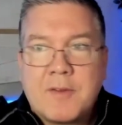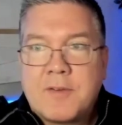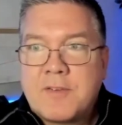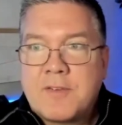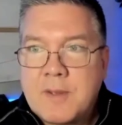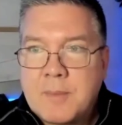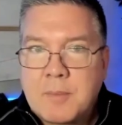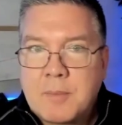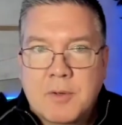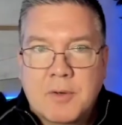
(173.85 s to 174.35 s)
a
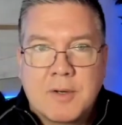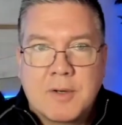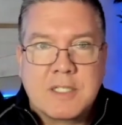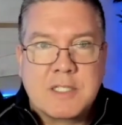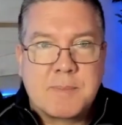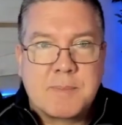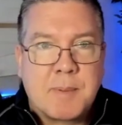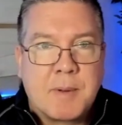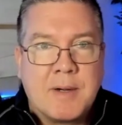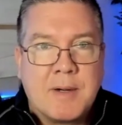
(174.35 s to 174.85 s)
similar
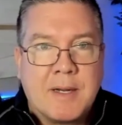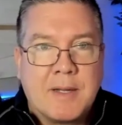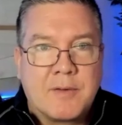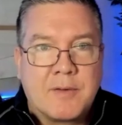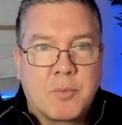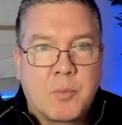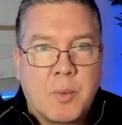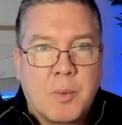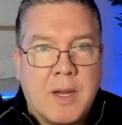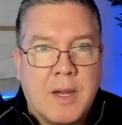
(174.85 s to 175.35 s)

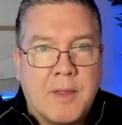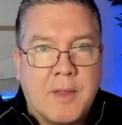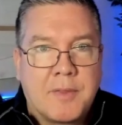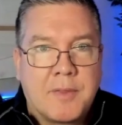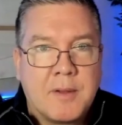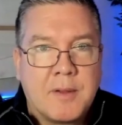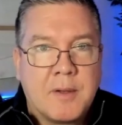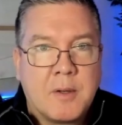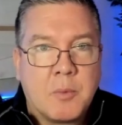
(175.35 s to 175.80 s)
experience with